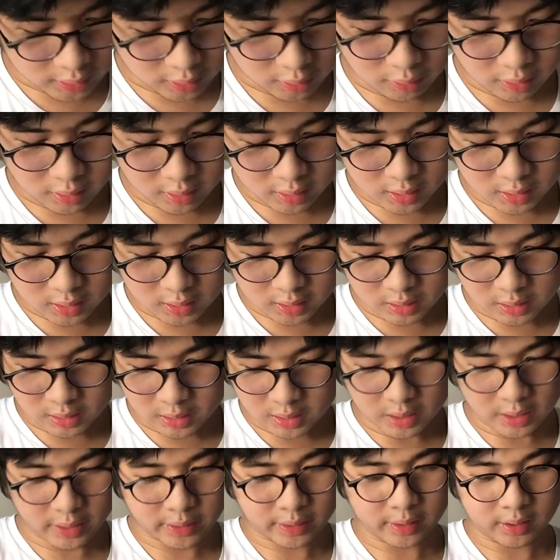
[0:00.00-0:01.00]
so this is the
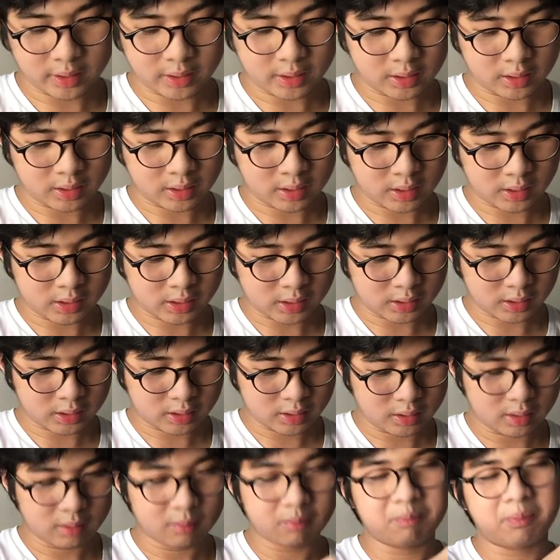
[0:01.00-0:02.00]
other... This is
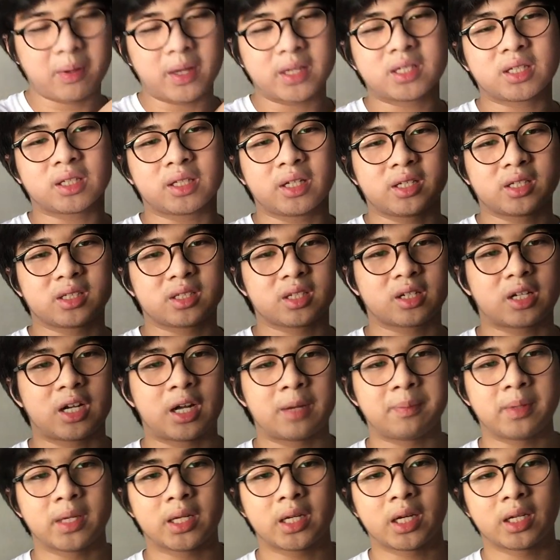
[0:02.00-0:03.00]
basically just a
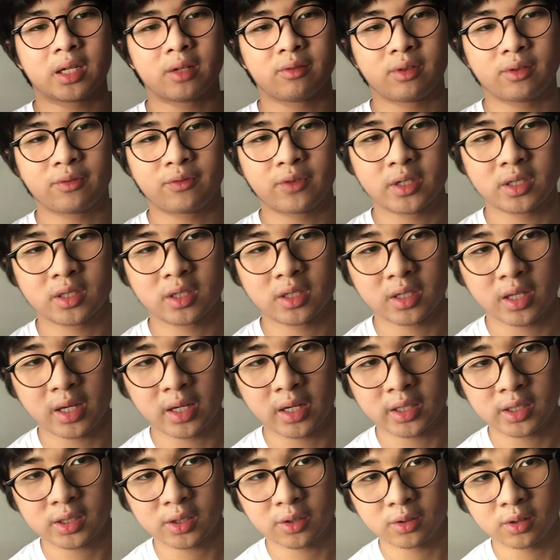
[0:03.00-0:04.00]
copycat of the first design
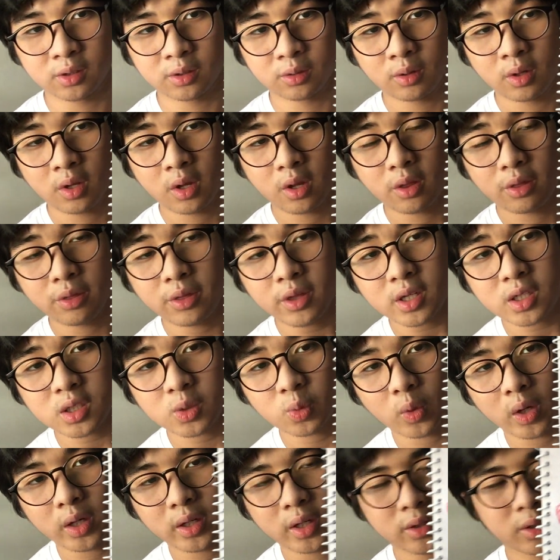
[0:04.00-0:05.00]
I showed you. This
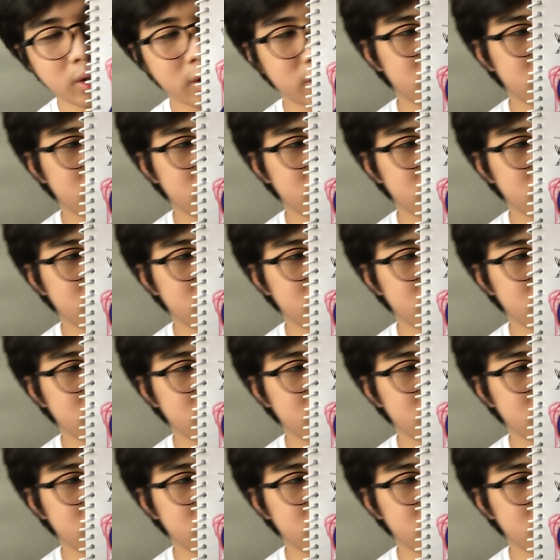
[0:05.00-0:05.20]
one, on the